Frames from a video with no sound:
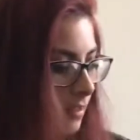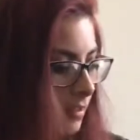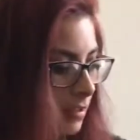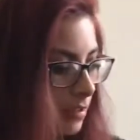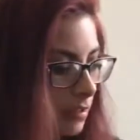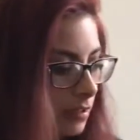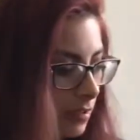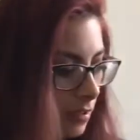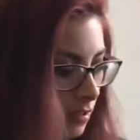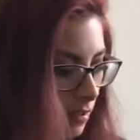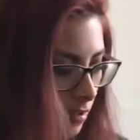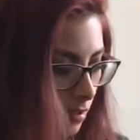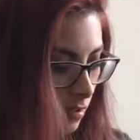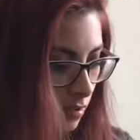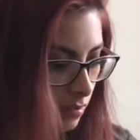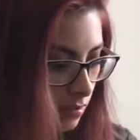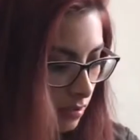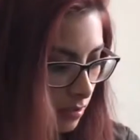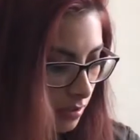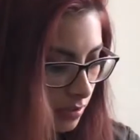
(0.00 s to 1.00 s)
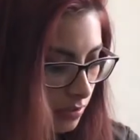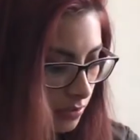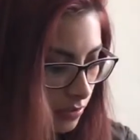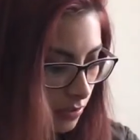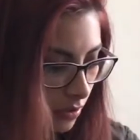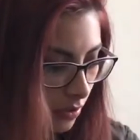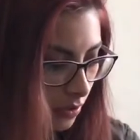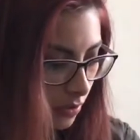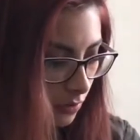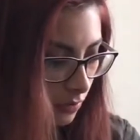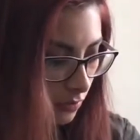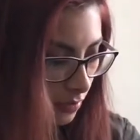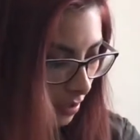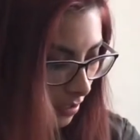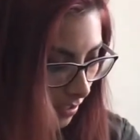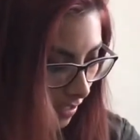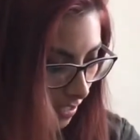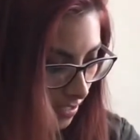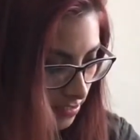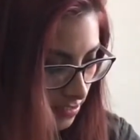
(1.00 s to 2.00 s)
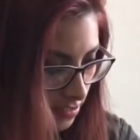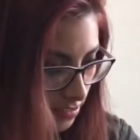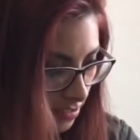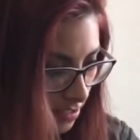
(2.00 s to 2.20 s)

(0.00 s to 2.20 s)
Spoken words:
So the last